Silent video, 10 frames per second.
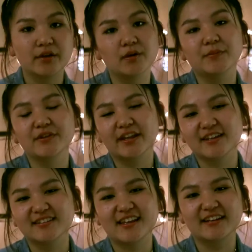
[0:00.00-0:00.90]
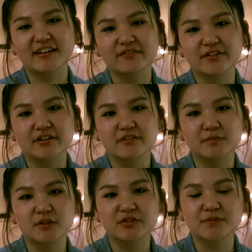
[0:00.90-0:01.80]
hope you liked that cover of
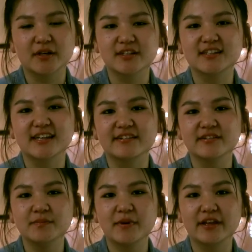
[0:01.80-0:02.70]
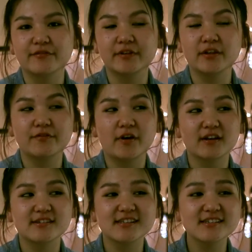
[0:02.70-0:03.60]
Blue Spotted Tail by Fleet
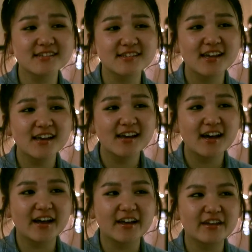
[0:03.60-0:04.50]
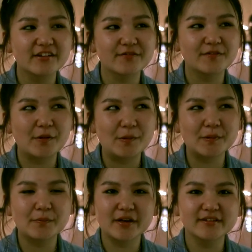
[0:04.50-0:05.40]
Foxes. I've known
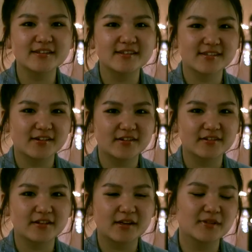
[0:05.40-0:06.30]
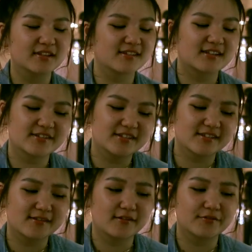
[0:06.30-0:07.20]
about this song, I've been listening to this
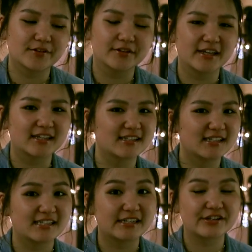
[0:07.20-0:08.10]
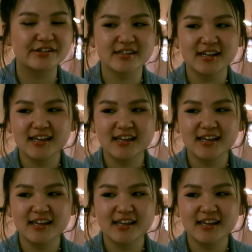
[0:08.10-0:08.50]
song for like years,